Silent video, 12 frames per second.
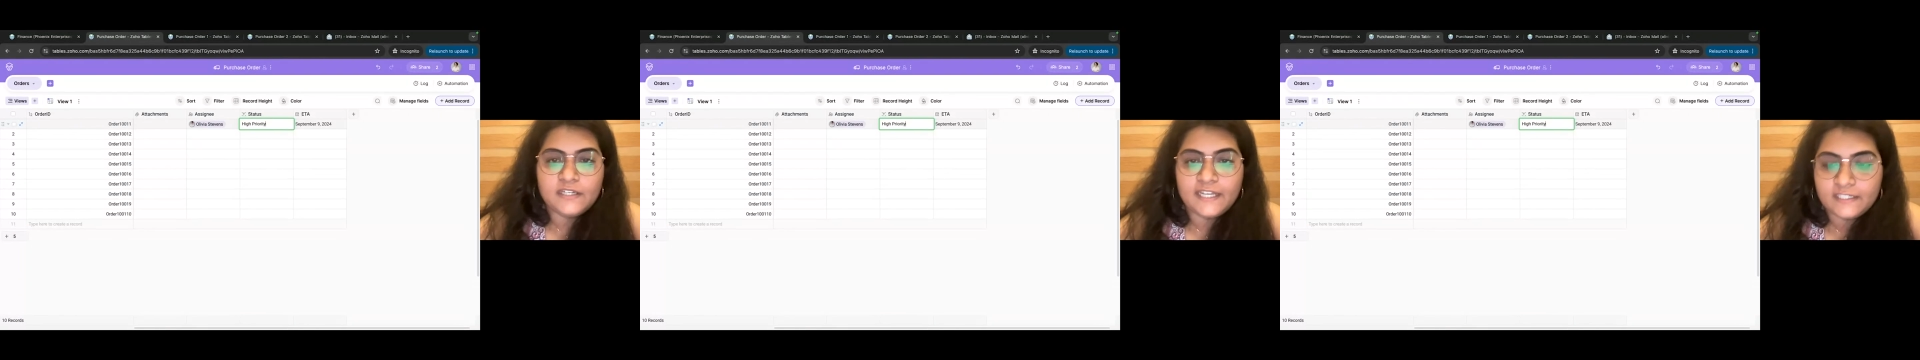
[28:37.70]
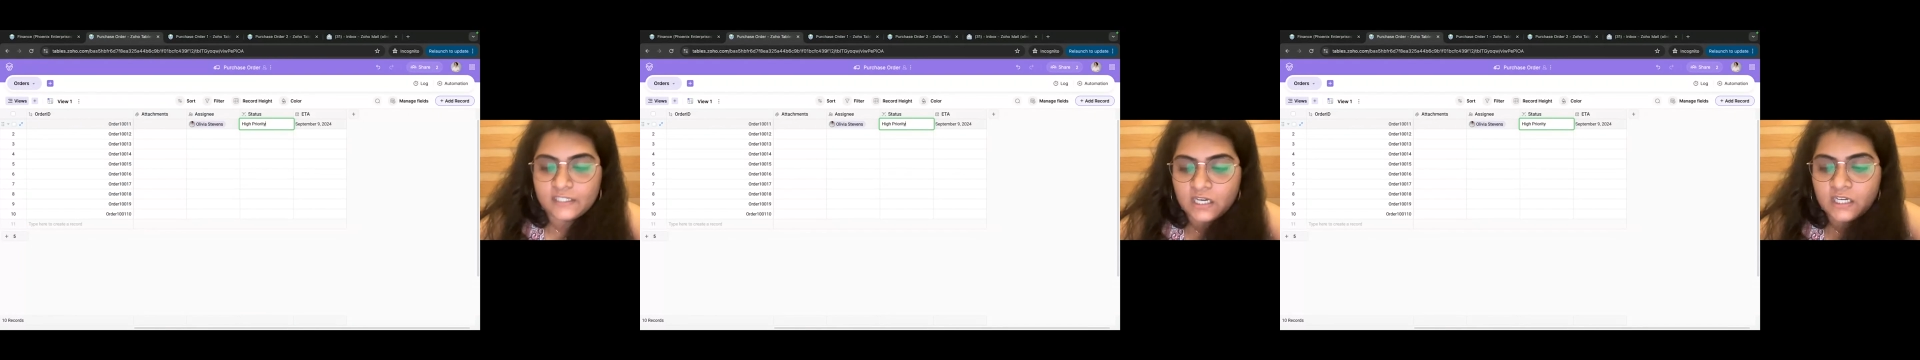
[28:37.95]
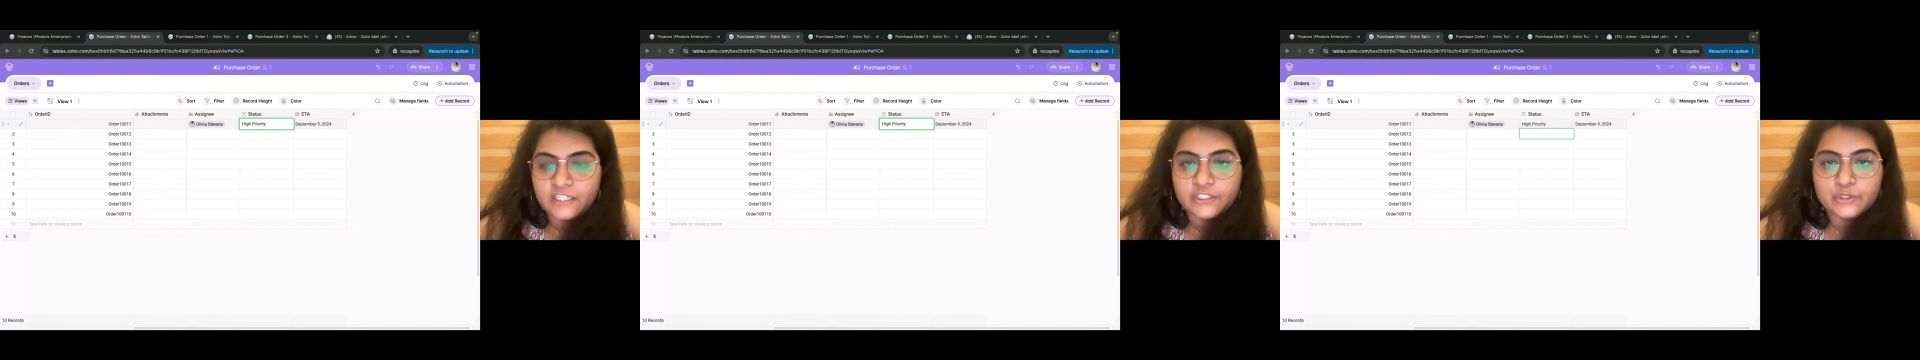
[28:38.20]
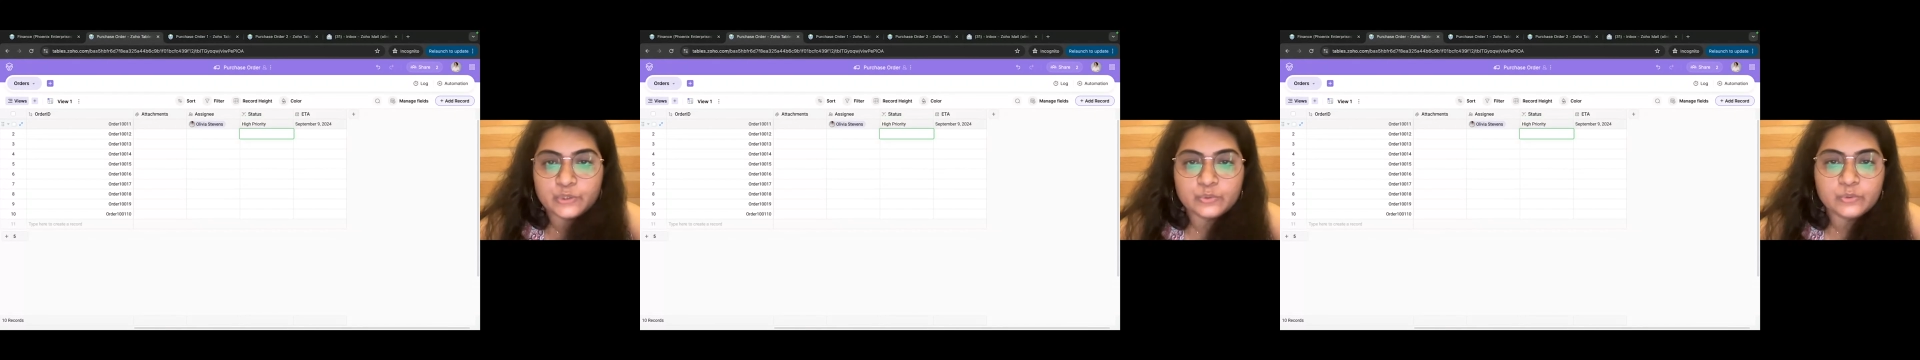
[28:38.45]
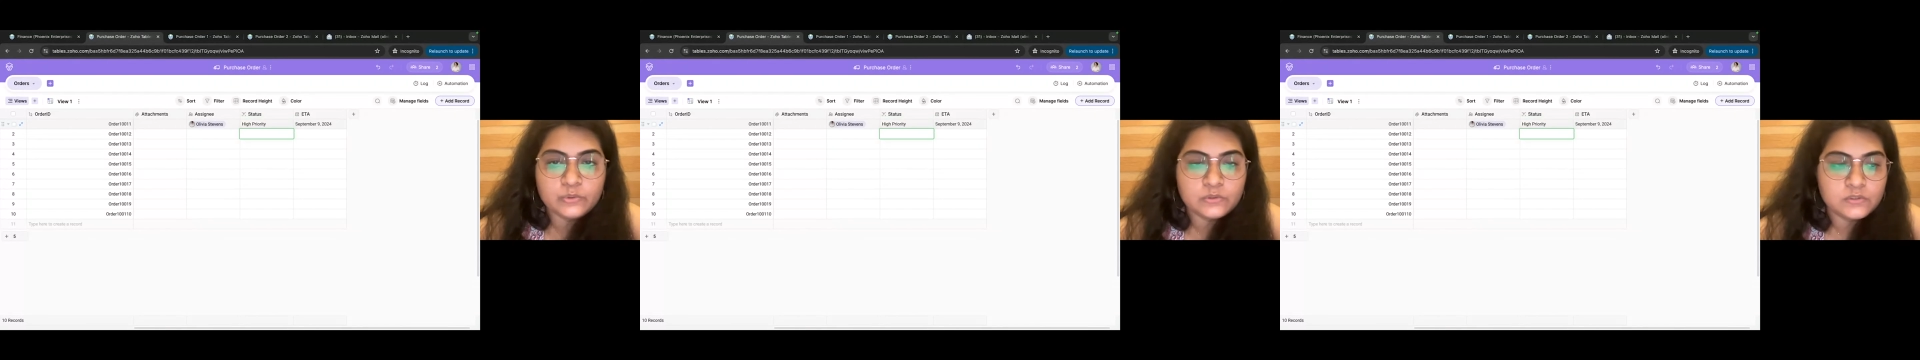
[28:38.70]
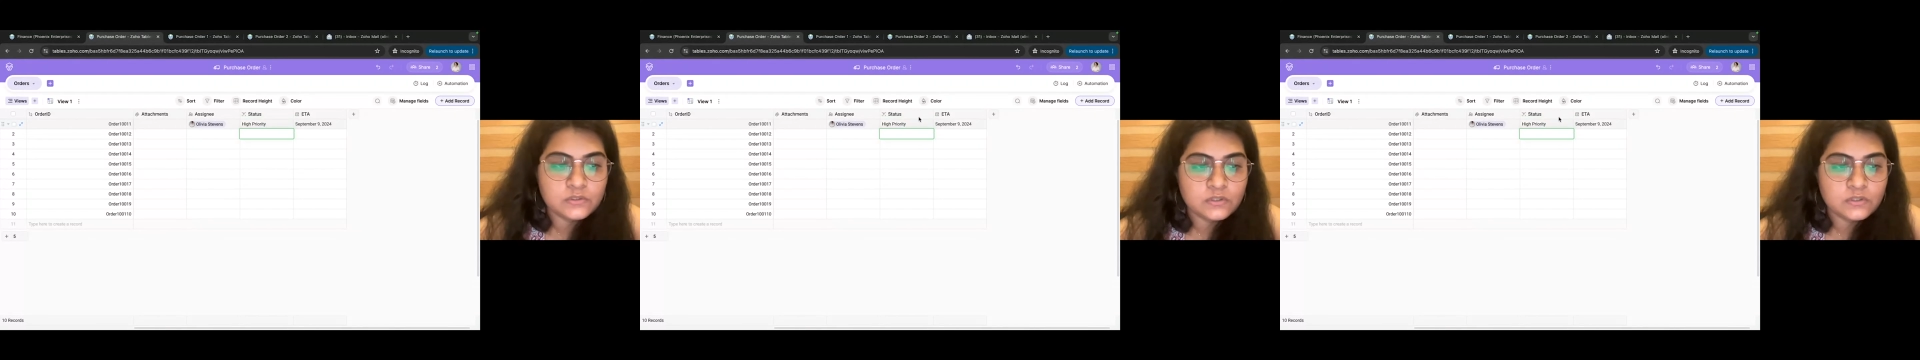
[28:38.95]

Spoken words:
data into